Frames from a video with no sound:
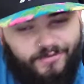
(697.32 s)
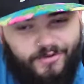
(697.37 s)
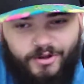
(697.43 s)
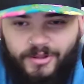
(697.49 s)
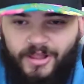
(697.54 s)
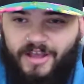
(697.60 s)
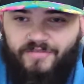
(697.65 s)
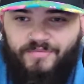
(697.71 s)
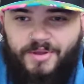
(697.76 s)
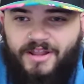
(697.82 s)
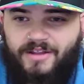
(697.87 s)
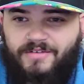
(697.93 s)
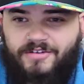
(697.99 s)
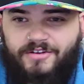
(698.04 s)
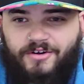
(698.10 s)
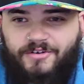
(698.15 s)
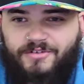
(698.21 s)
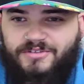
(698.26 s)
your life,
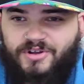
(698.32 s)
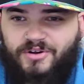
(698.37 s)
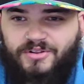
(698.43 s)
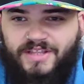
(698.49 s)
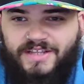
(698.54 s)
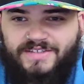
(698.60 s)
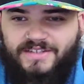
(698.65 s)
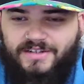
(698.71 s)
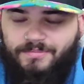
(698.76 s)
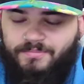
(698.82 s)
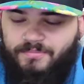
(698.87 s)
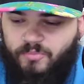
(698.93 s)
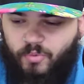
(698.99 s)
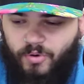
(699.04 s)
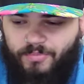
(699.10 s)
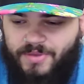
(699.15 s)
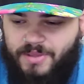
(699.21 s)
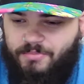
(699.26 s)
man. Don't listen to
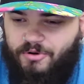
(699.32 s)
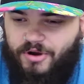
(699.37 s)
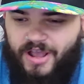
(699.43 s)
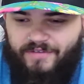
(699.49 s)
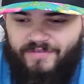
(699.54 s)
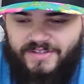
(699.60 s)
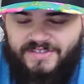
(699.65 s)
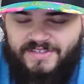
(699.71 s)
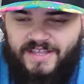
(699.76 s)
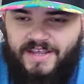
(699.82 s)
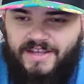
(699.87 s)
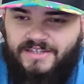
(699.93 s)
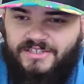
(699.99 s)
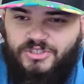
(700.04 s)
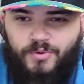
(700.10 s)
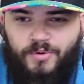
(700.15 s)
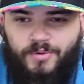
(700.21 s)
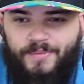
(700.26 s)
what people have to say.
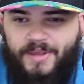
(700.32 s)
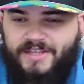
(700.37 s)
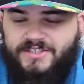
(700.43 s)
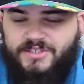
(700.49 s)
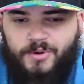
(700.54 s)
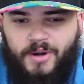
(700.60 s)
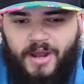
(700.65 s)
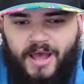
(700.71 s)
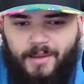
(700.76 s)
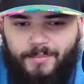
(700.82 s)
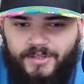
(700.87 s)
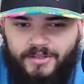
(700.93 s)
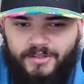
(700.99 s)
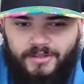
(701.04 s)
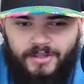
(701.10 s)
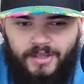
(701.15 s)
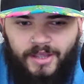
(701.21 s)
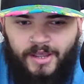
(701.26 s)
Do what makes you
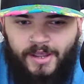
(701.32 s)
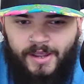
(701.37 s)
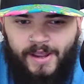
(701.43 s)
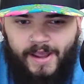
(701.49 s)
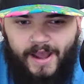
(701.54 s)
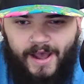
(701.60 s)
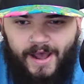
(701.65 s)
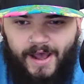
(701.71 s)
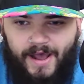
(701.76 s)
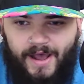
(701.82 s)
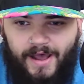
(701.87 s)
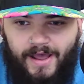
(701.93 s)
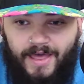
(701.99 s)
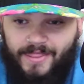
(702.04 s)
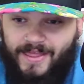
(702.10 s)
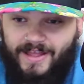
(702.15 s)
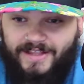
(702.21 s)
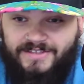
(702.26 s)
happy.
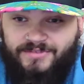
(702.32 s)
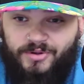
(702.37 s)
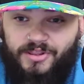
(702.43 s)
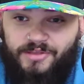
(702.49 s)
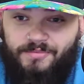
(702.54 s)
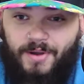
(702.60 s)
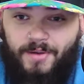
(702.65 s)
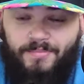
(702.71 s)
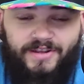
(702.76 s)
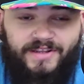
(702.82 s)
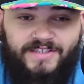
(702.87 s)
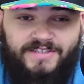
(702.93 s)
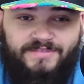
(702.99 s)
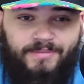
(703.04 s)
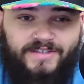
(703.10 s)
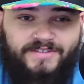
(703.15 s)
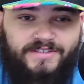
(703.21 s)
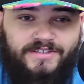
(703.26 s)
And that's really my
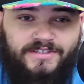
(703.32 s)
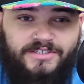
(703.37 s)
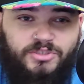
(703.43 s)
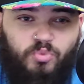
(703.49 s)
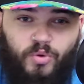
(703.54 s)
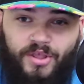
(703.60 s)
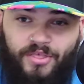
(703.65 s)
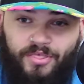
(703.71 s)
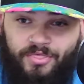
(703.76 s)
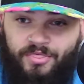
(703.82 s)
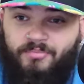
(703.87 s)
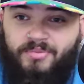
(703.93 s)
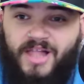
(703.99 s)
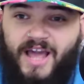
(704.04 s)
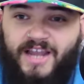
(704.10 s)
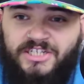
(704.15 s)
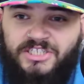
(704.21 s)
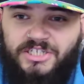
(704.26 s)
biggest message with the
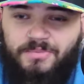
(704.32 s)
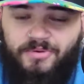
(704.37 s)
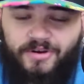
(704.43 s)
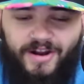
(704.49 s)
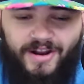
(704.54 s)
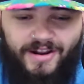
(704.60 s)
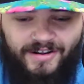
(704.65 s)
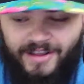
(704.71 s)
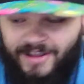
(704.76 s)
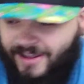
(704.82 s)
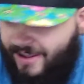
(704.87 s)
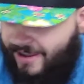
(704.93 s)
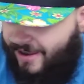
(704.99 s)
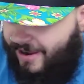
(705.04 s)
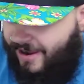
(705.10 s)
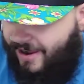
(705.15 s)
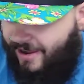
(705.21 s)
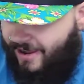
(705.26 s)
Black Sheep brand.
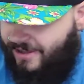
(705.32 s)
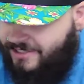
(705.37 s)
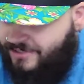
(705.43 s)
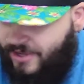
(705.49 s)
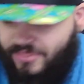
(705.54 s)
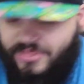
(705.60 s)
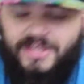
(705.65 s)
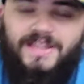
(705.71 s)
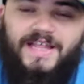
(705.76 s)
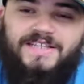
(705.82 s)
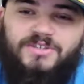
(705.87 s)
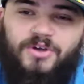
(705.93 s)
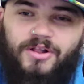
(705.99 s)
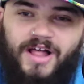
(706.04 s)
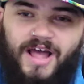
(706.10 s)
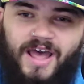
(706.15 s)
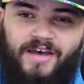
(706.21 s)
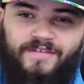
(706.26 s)
So I think that's
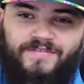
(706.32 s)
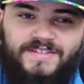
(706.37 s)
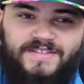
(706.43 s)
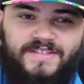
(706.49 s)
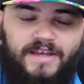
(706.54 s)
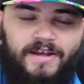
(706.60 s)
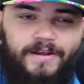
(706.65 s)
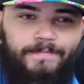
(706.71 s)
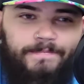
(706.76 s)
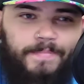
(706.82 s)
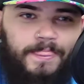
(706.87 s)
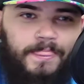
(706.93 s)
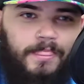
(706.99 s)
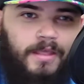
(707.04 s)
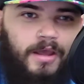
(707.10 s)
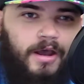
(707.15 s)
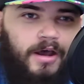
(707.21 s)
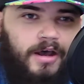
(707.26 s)
all I have to say.
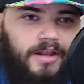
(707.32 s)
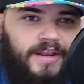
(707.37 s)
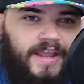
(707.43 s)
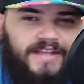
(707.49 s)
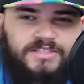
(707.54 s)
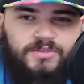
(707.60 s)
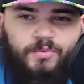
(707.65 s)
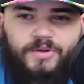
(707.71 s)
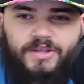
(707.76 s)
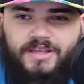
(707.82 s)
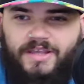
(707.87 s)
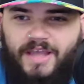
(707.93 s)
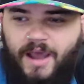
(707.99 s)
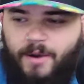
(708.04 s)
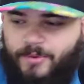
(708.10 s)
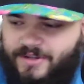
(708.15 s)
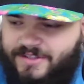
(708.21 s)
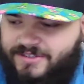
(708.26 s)
Next week,
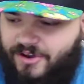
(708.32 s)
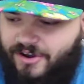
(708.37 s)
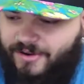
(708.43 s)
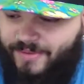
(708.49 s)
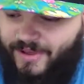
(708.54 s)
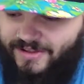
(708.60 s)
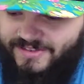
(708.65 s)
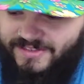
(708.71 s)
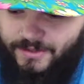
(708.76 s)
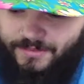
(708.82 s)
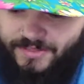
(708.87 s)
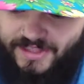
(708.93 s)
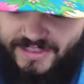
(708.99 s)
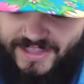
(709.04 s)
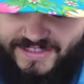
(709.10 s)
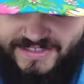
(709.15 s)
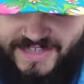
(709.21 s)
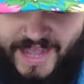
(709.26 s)
I want to talk about
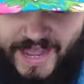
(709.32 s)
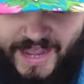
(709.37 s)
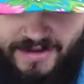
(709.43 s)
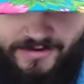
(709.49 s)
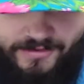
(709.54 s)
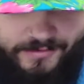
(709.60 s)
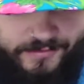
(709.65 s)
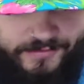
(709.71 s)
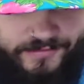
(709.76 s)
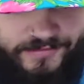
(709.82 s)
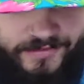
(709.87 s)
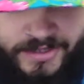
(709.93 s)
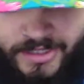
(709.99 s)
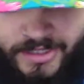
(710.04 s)
something that's kind of